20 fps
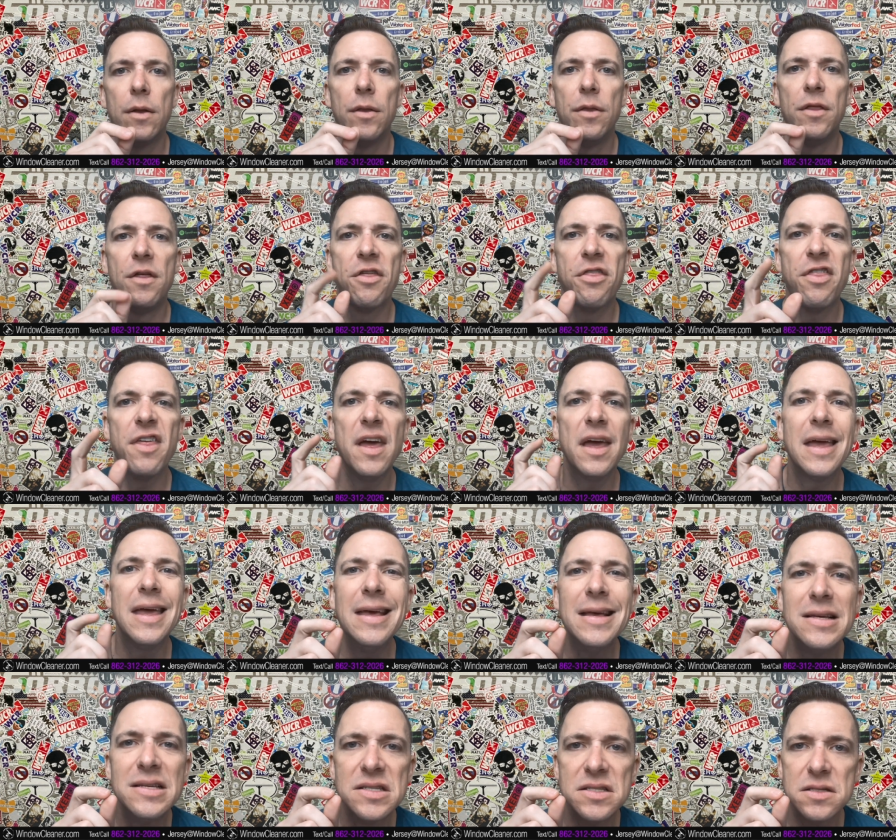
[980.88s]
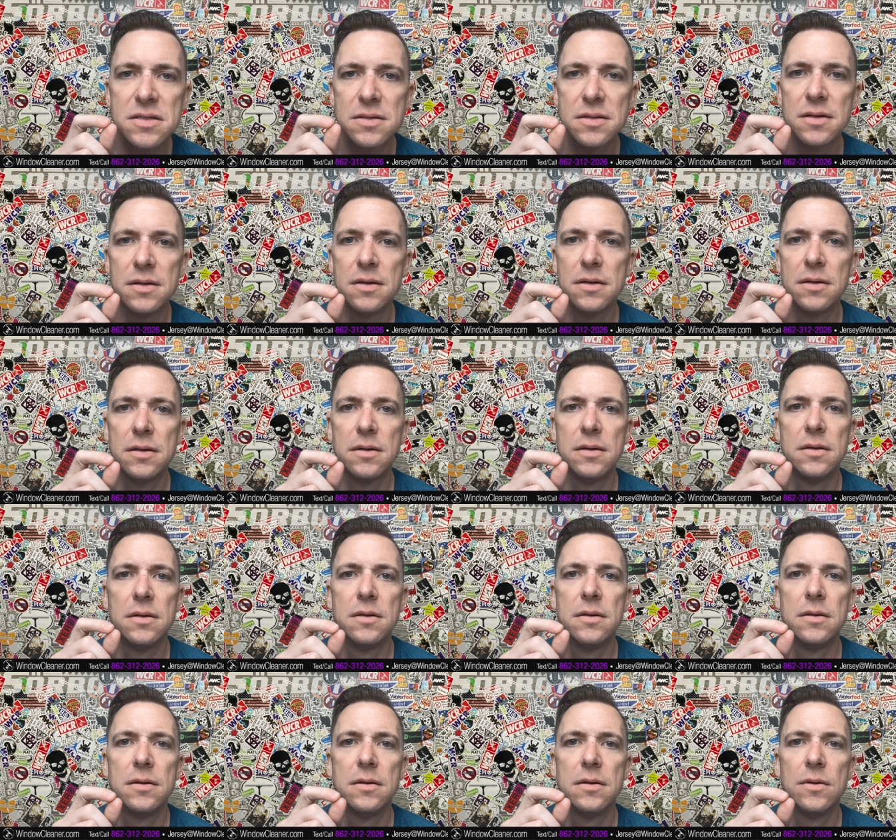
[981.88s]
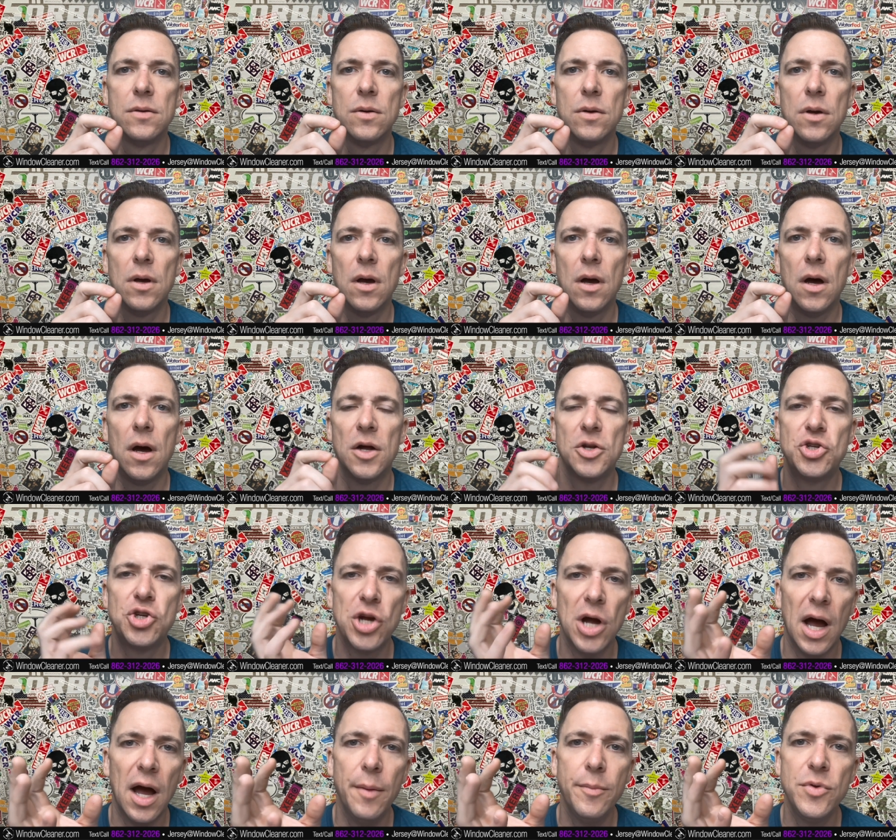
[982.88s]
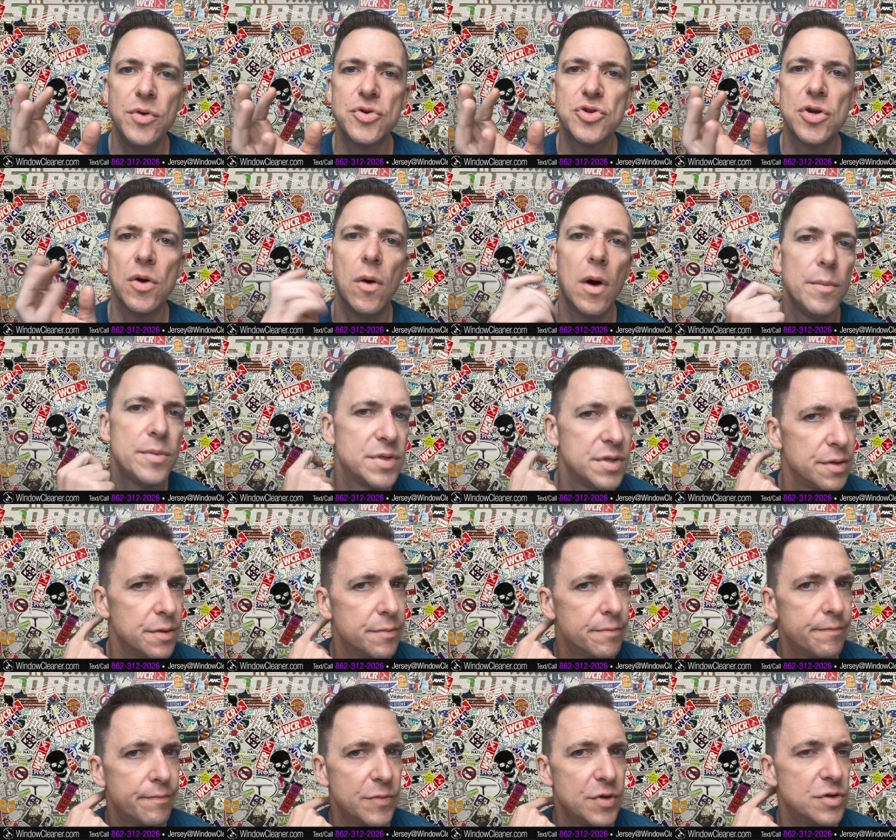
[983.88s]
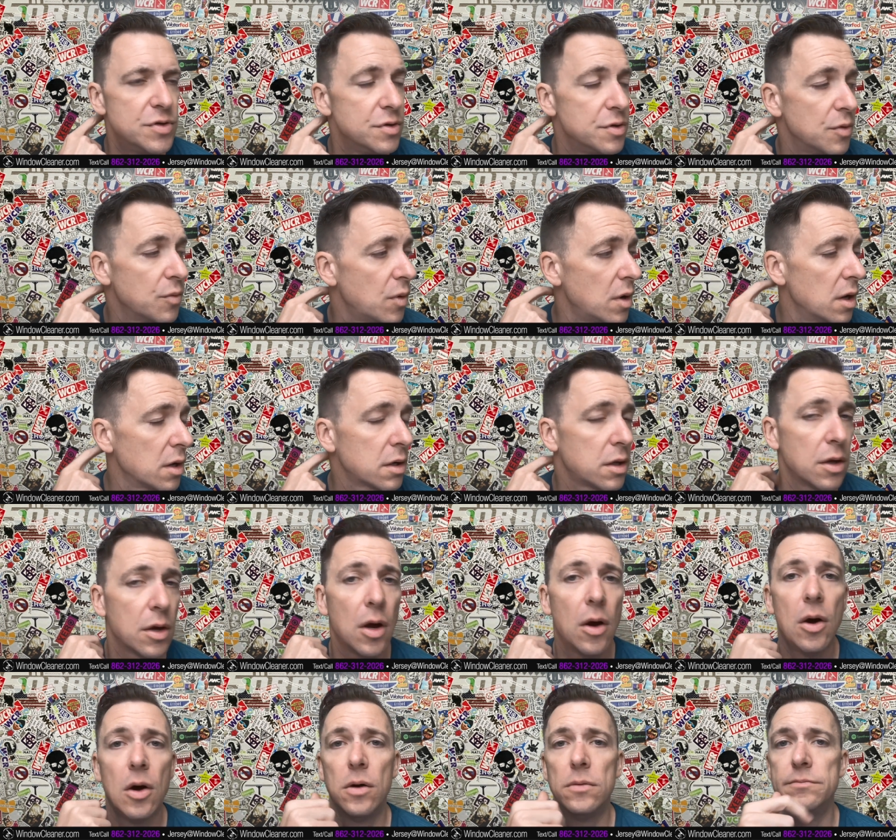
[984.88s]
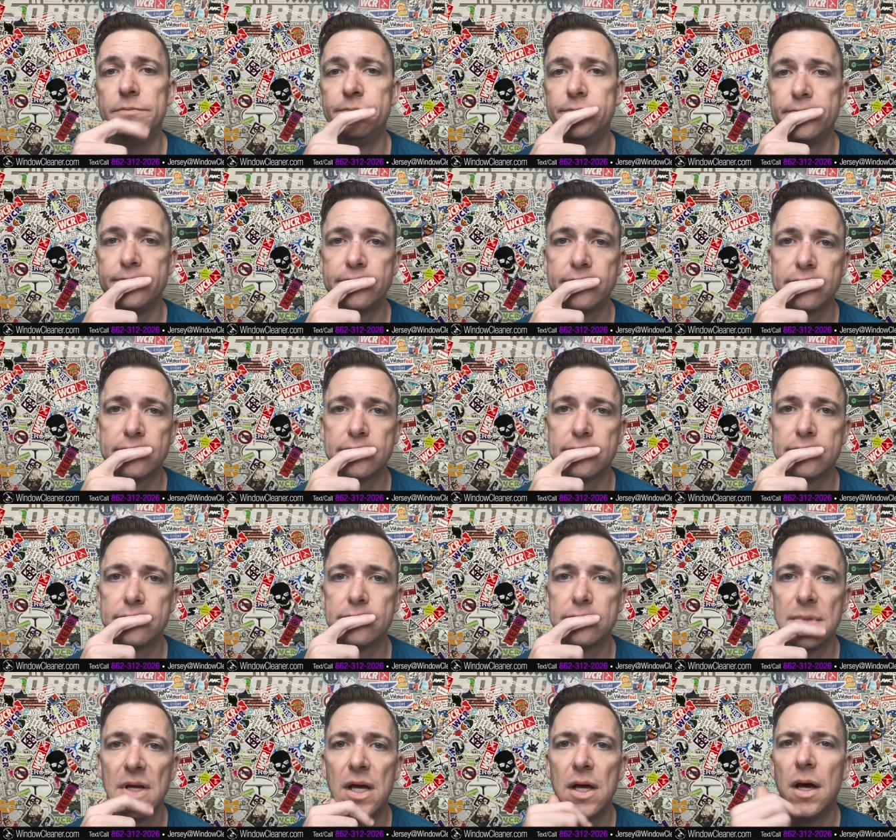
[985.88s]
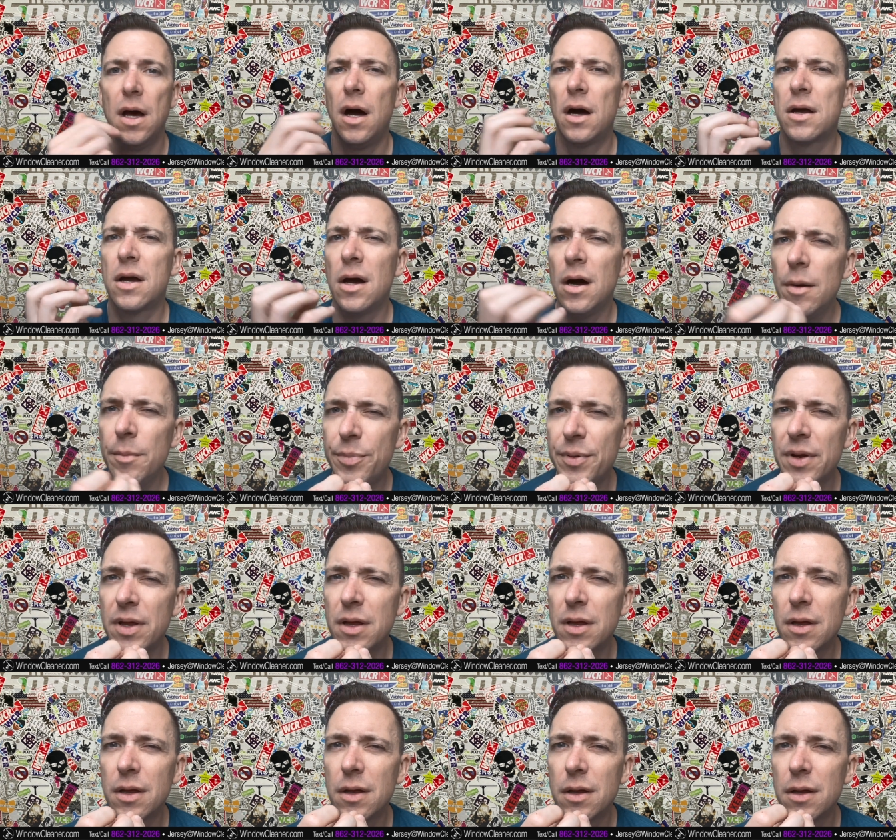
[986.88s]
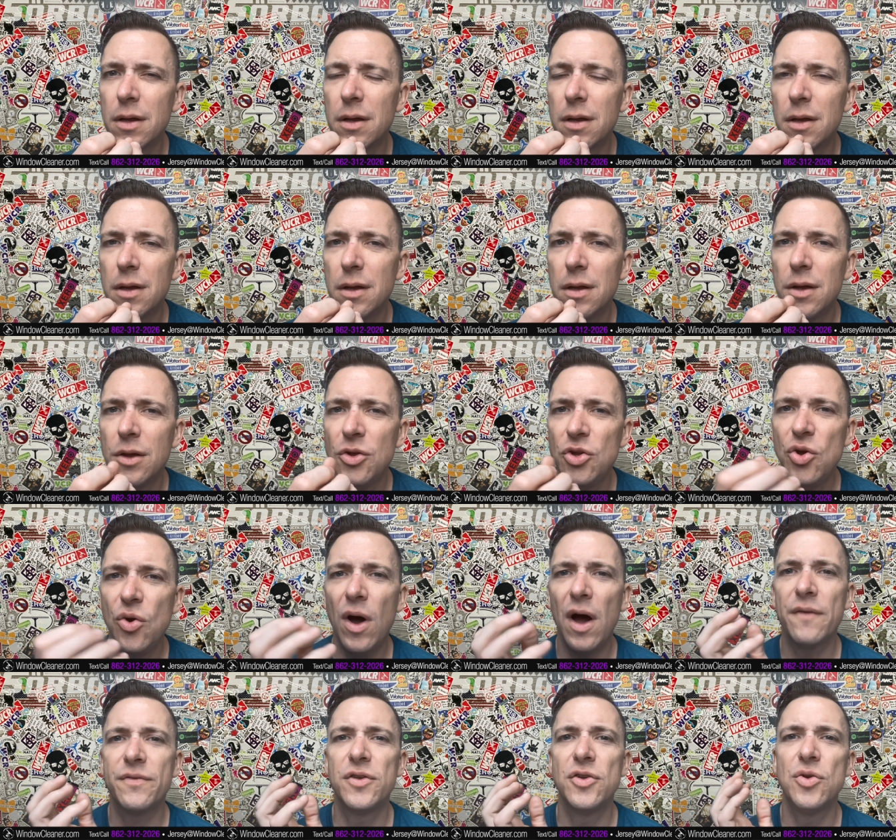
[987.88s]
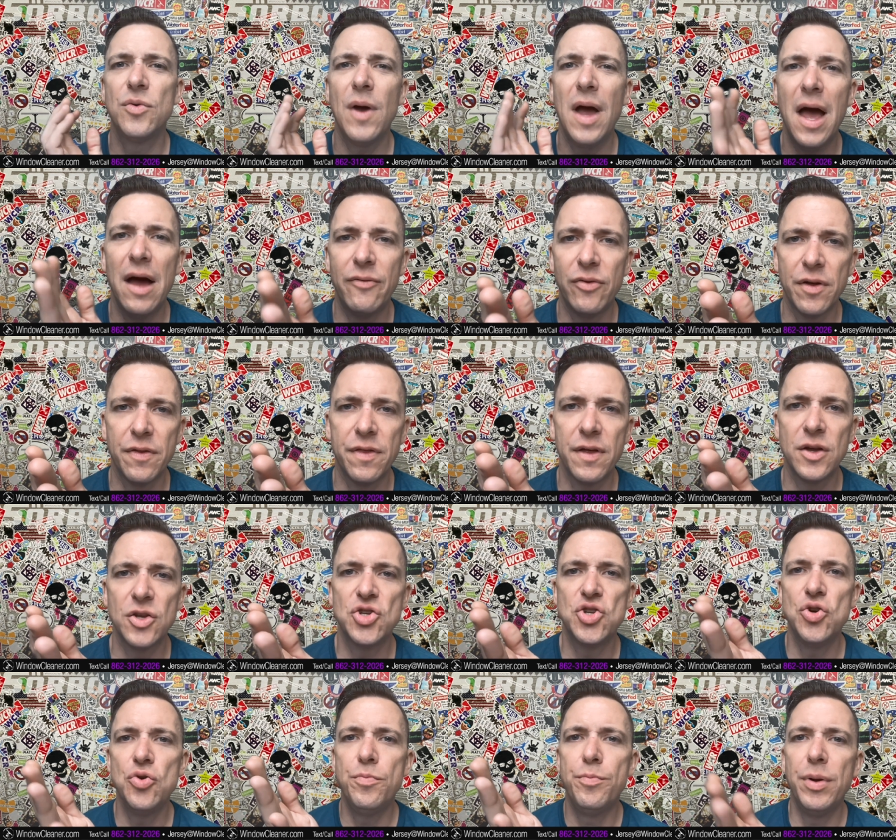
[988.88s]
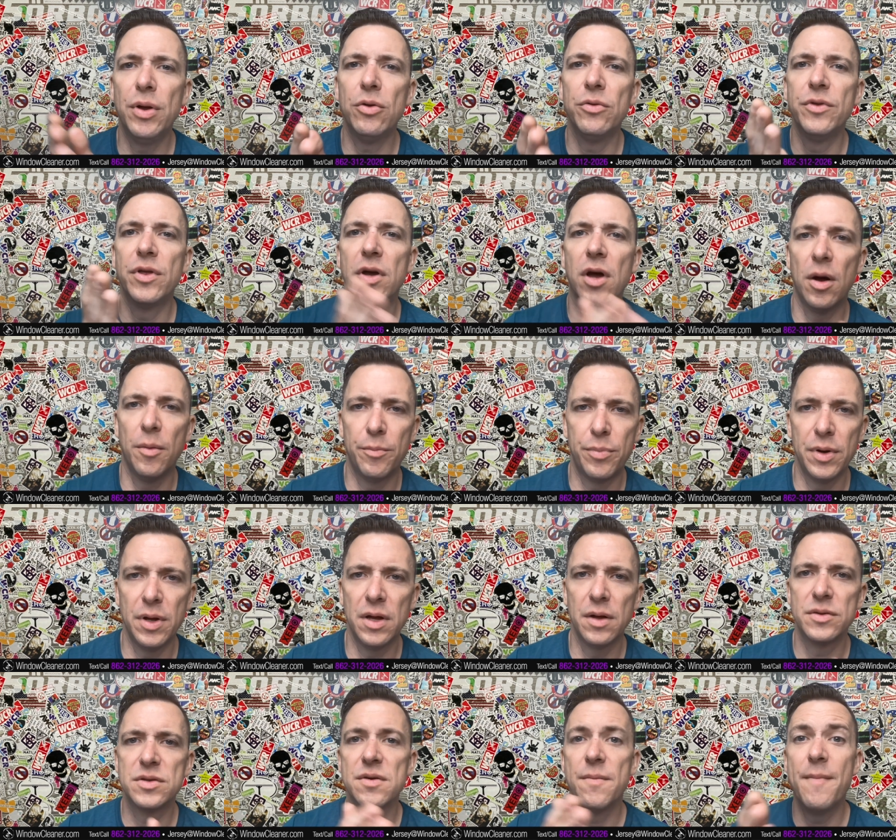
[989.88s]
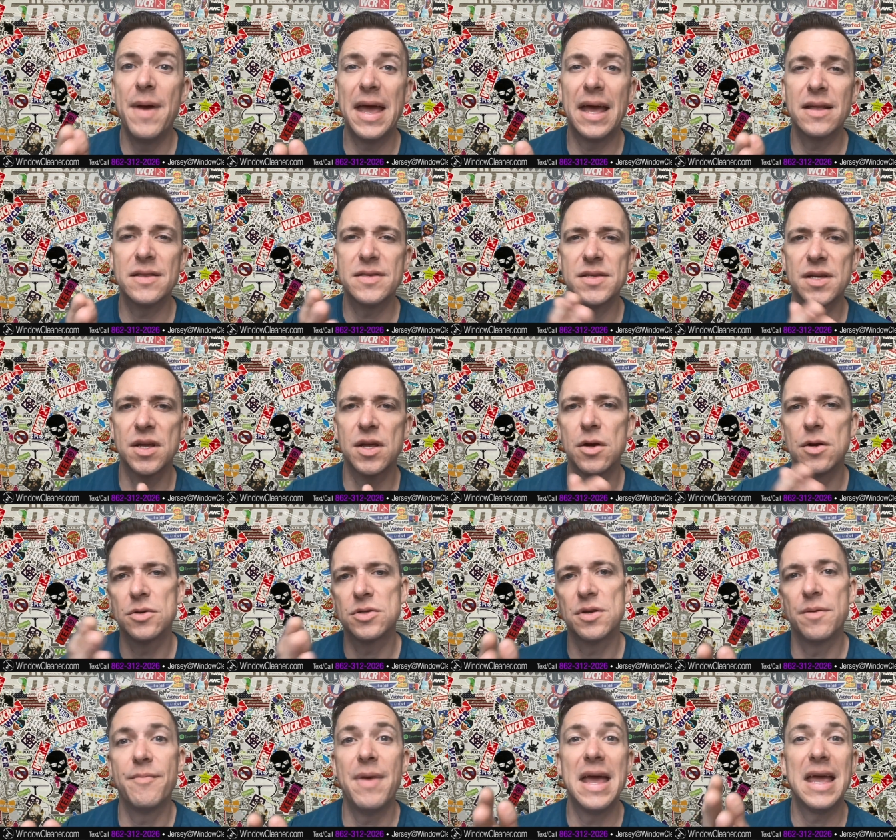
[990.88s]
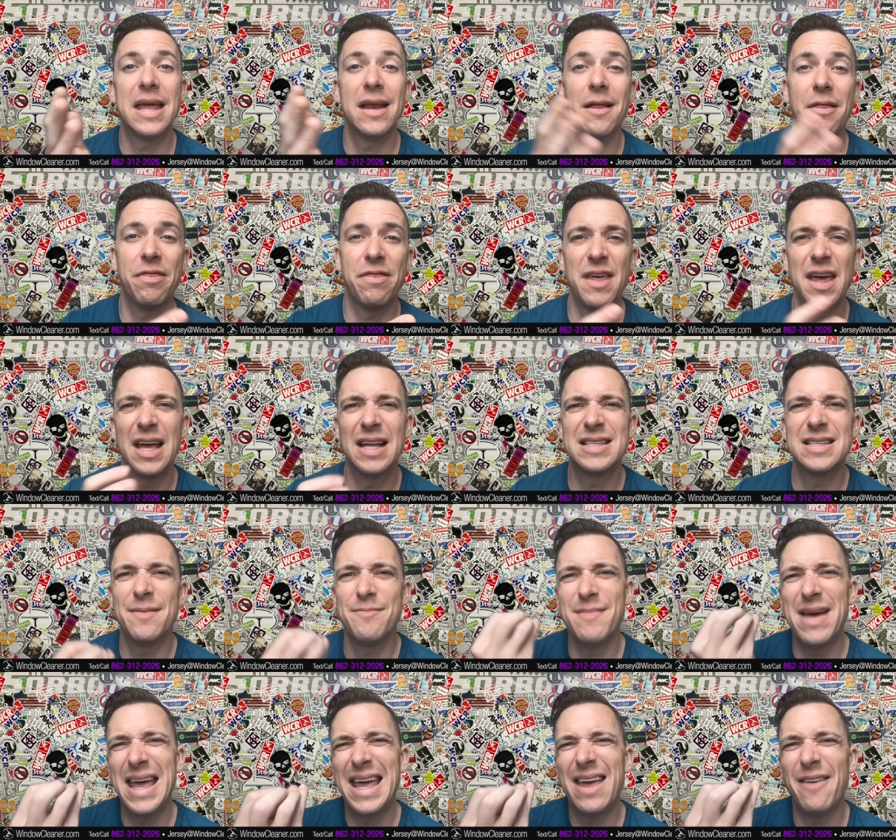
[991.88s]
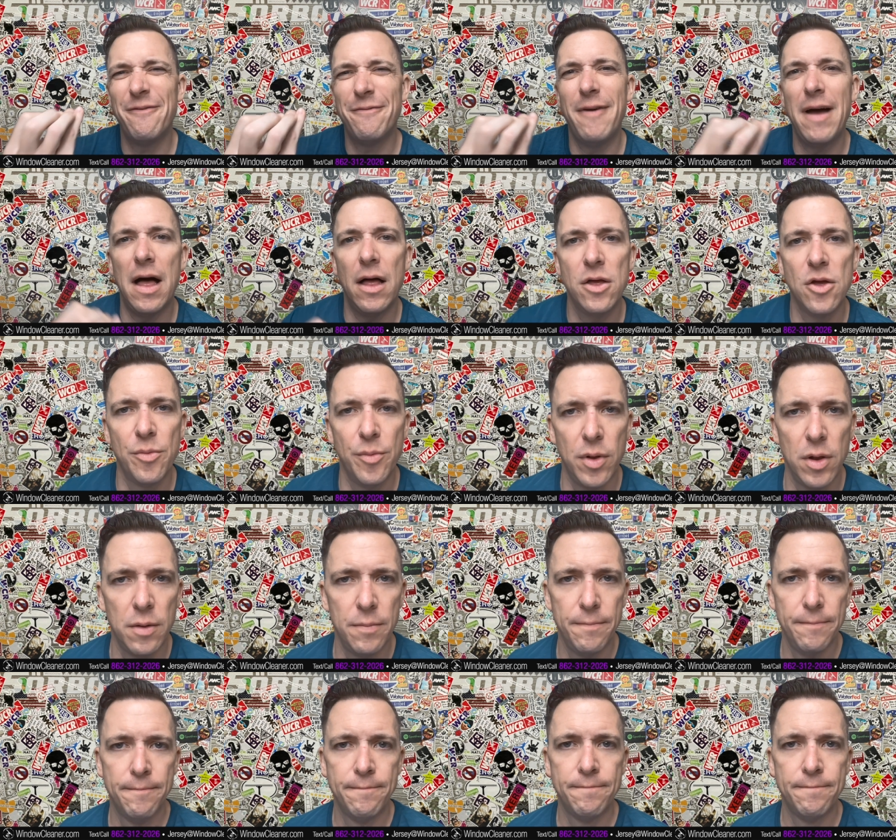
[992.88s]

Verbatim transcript: the thing is, a job you show up to, you do your work, you go home. A company, you have to do everything to build the company, to make it secure, to make it a thing, to make it valuable.